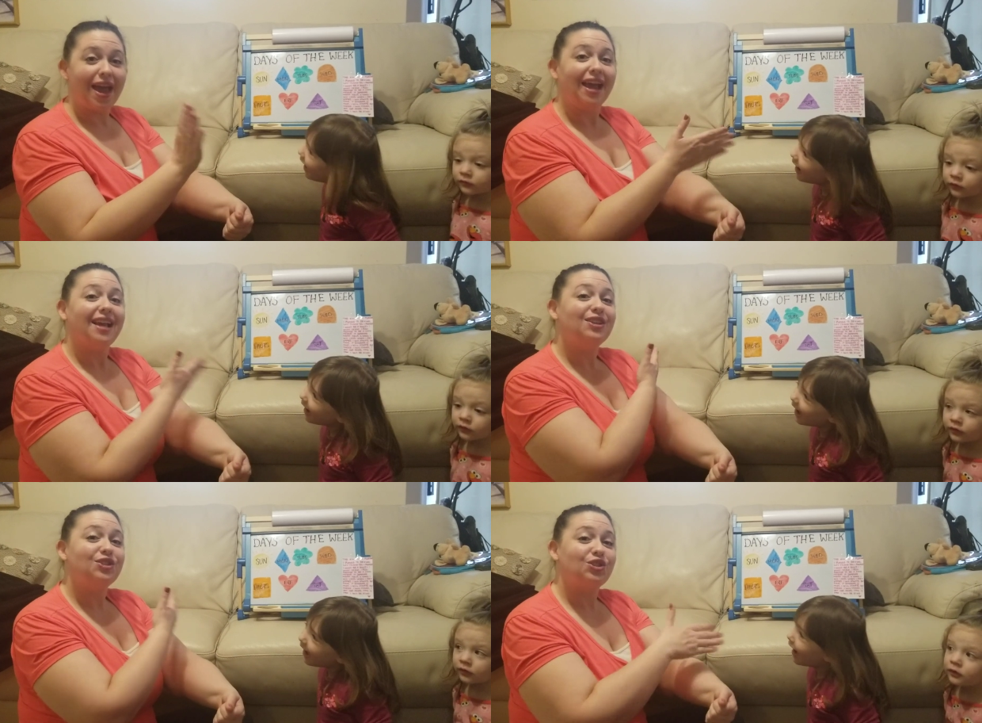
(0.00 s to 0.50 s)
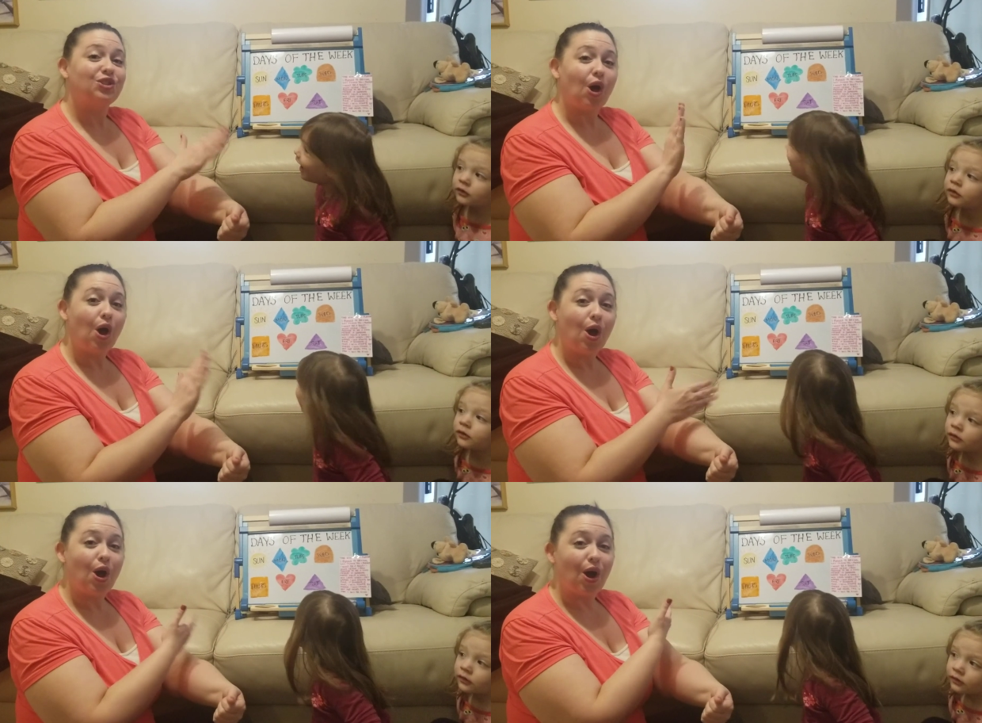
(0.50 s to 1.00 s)
Speaker 1: a
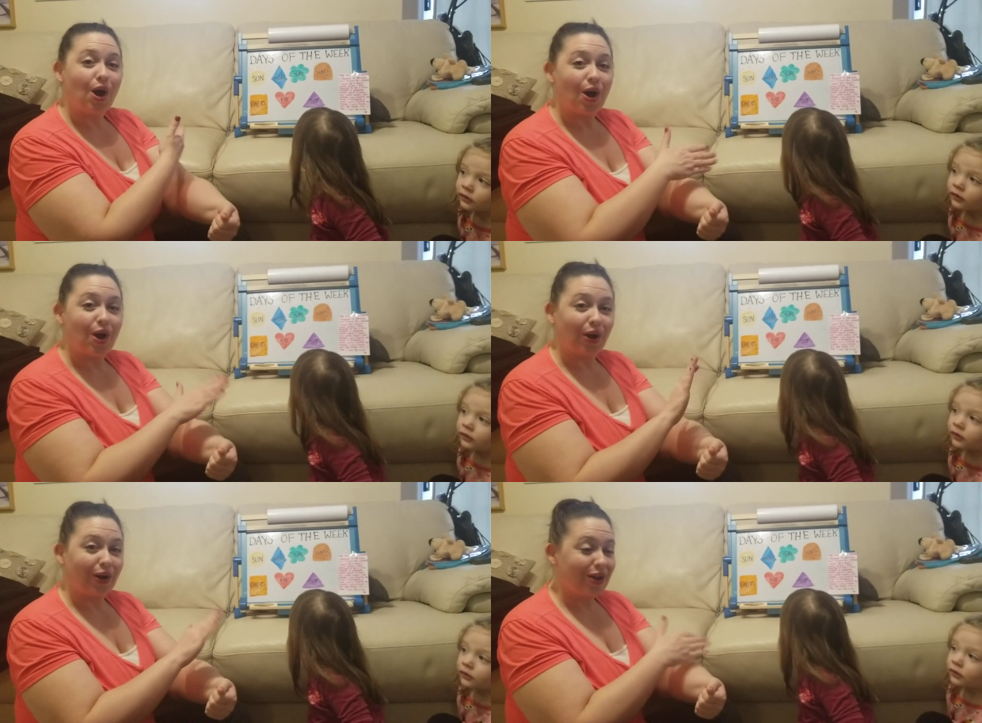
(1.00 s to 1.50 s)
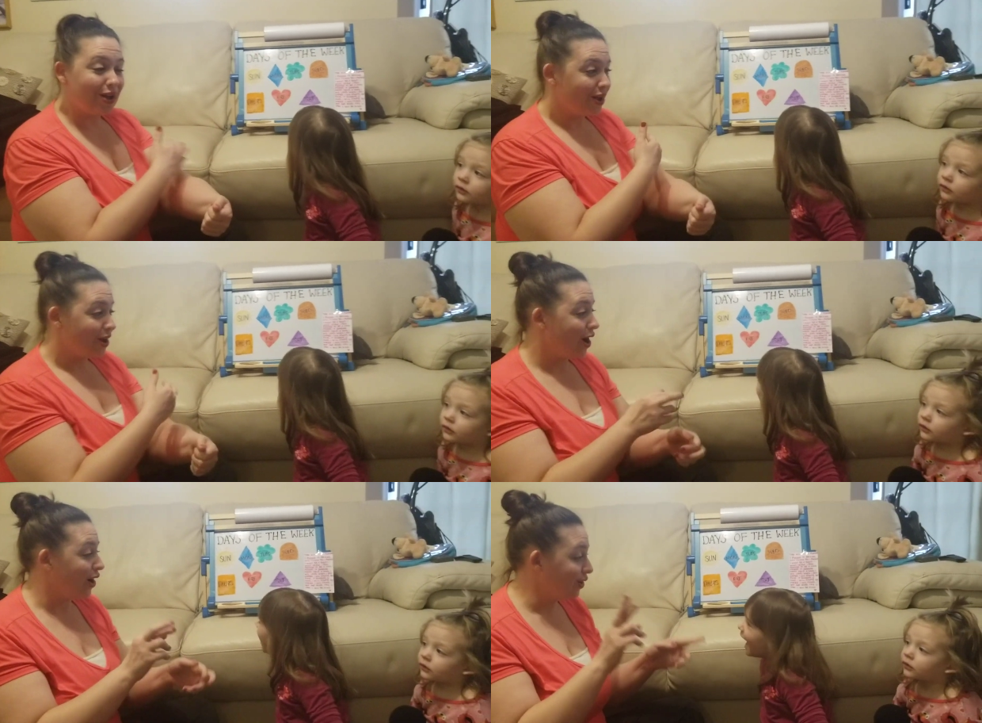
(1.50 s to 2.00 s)
song.
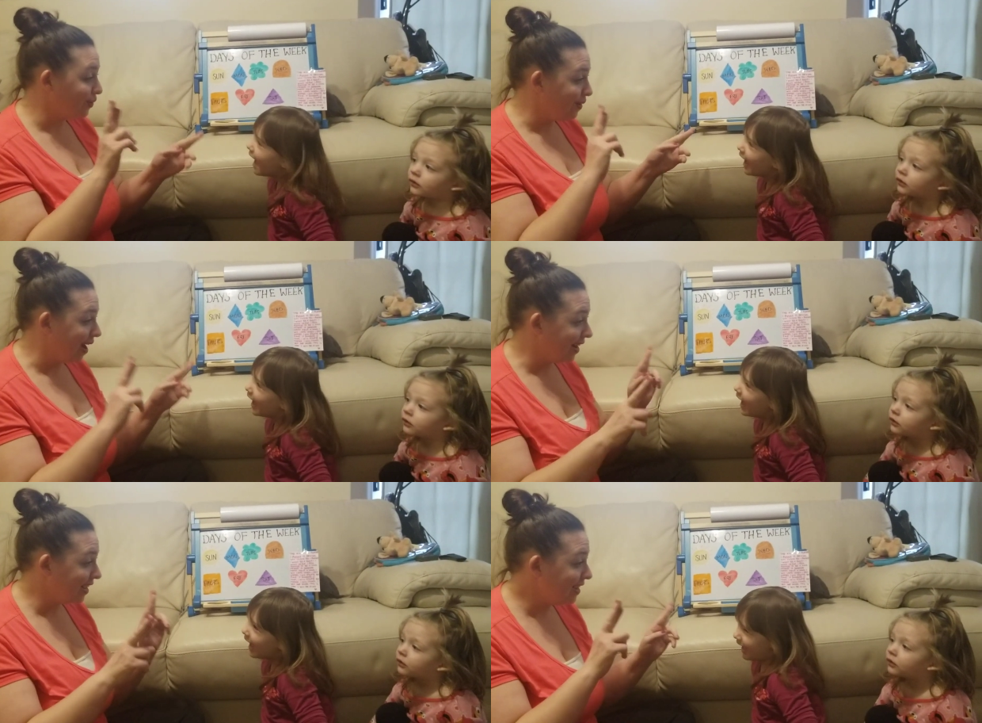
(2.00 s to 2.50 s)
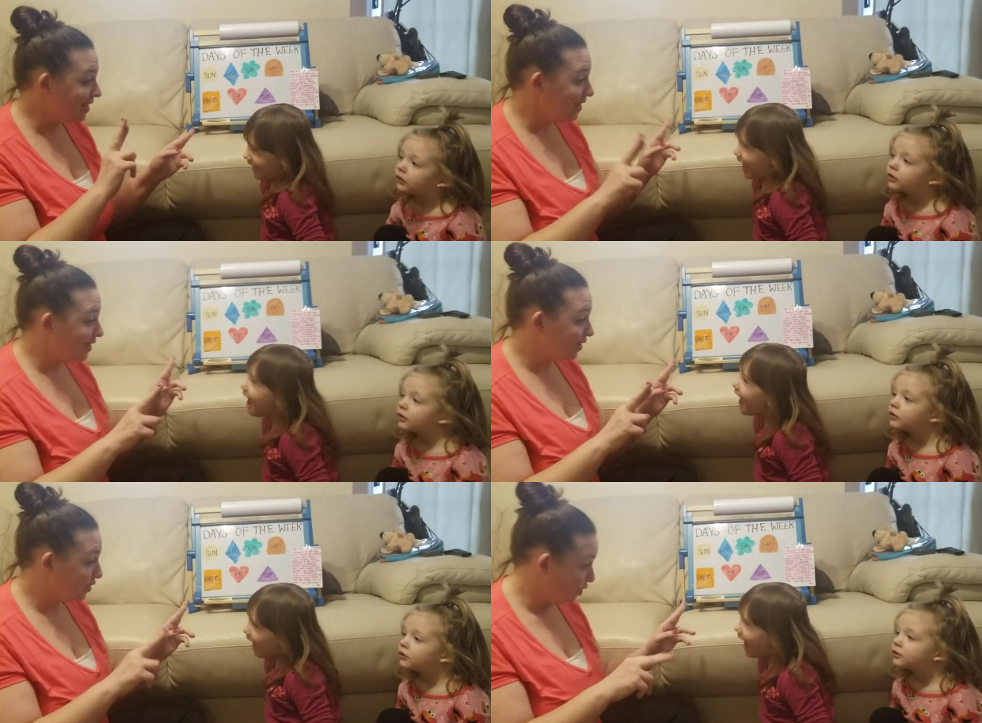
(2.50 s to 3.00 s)
Are you ready?
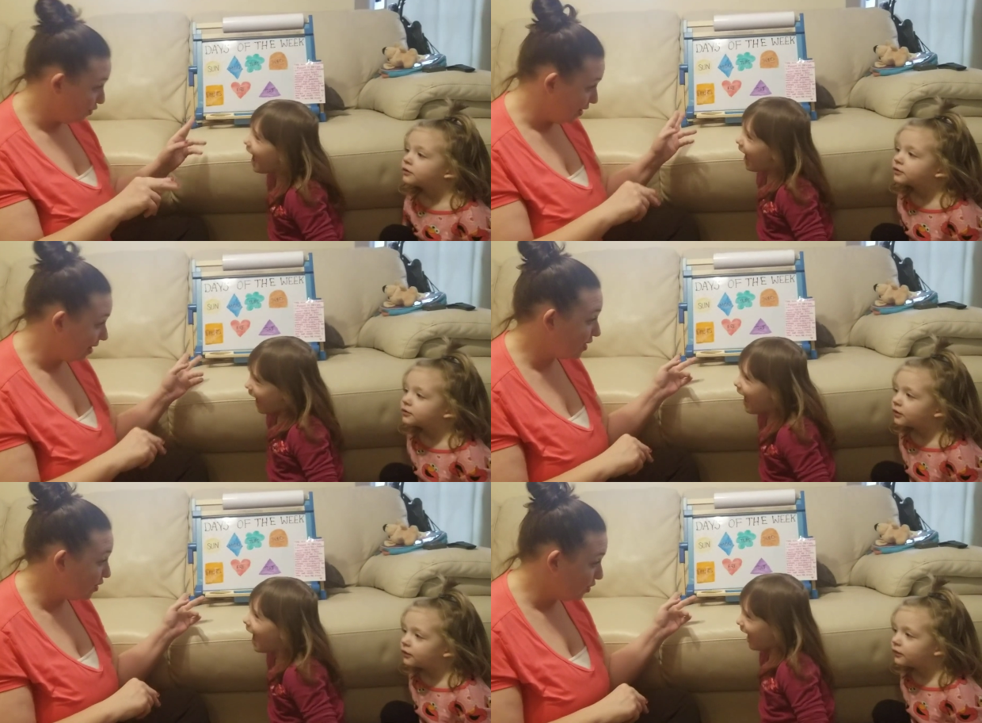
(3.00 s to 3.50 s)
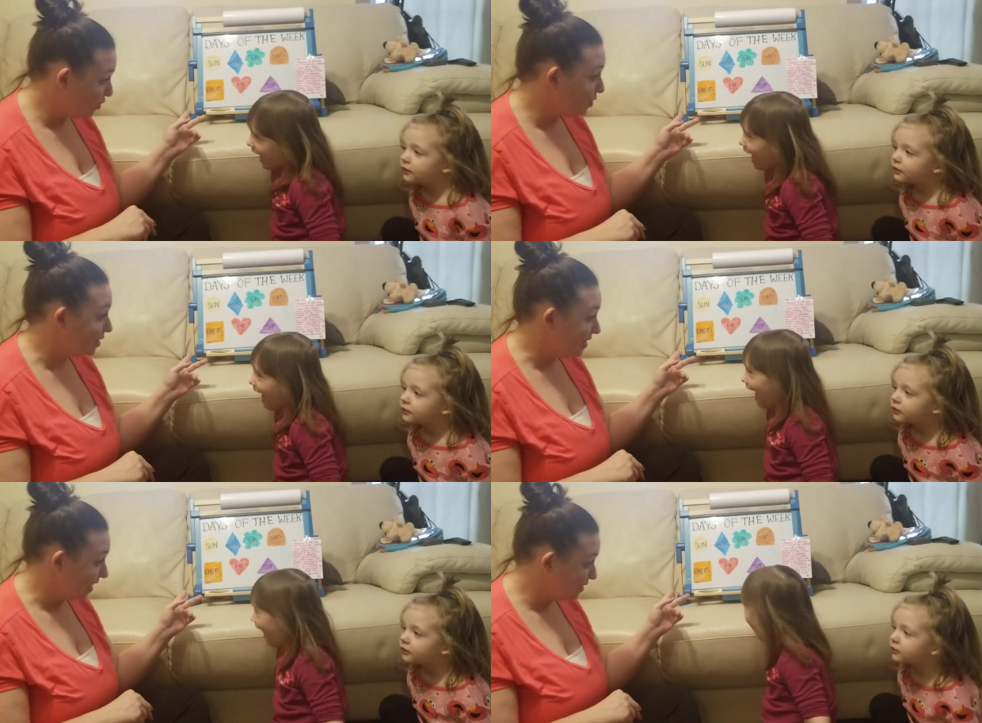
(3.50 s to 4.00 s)
You ready to do
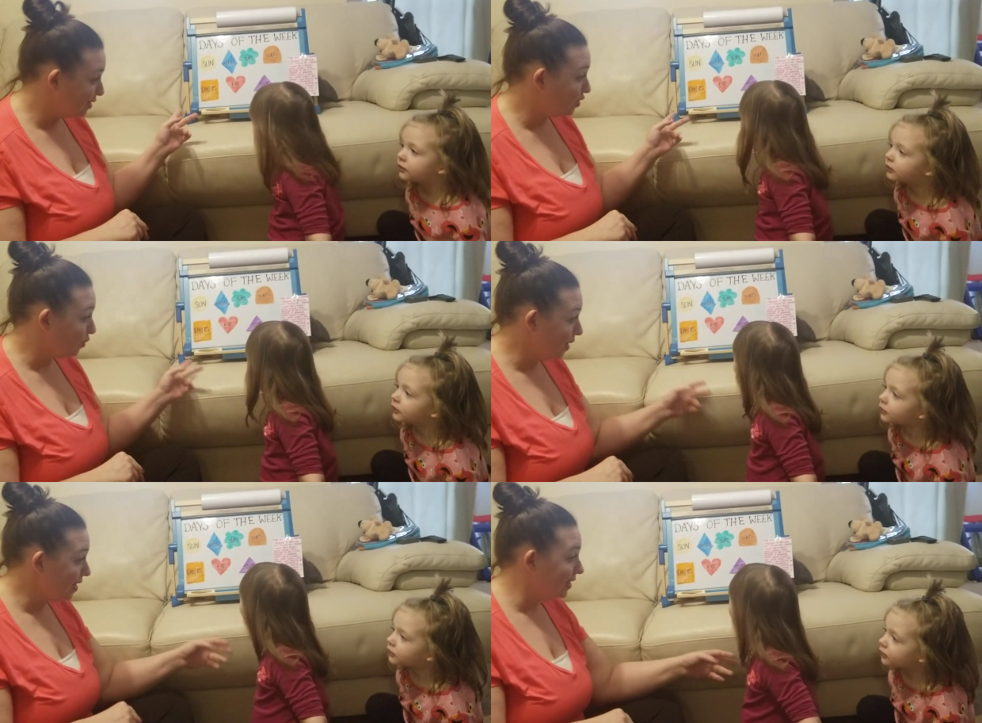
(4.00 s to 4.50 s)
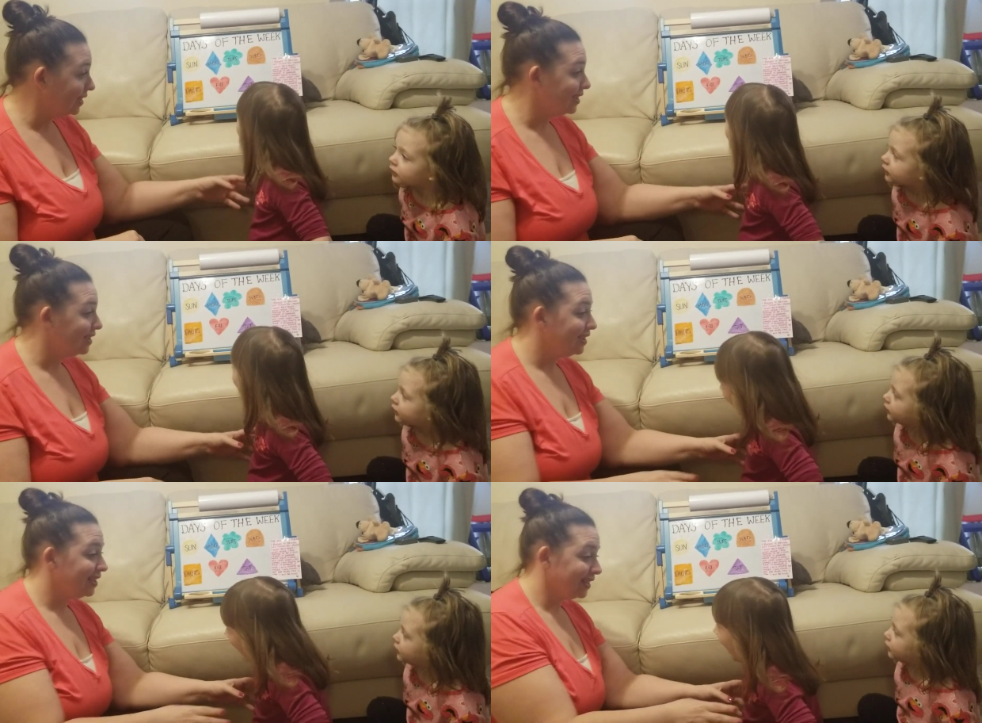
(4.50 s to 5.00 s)
the days of the week?
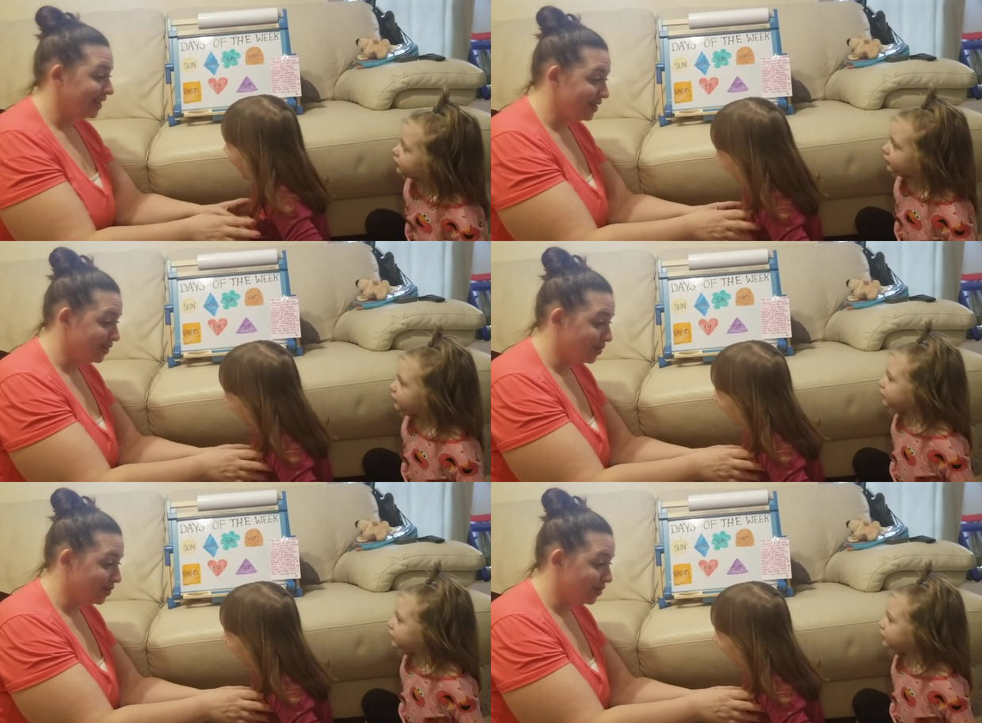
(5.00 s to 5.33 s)
Can you